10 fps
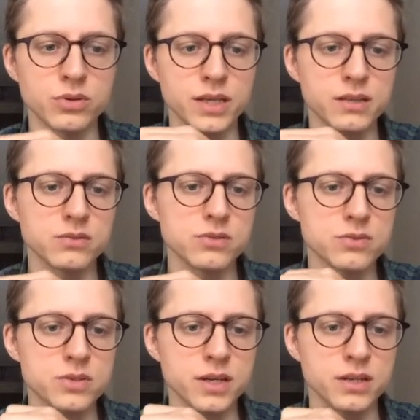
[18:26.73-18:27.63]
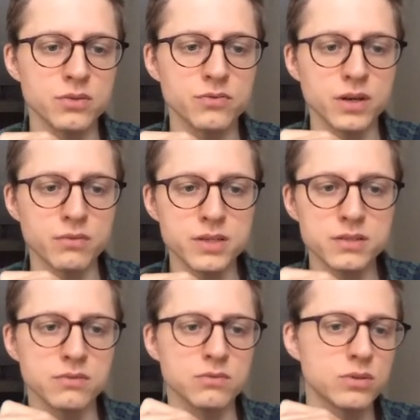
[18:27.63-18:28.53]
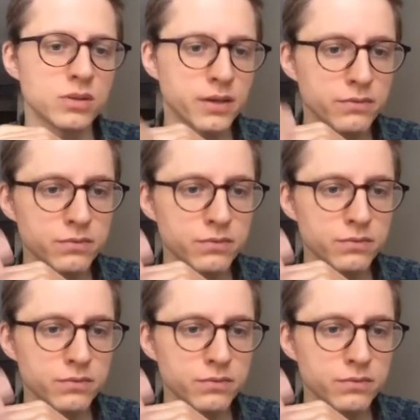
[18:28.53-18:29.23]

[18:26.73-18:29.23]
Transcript: handle those kind of requests, it would allow to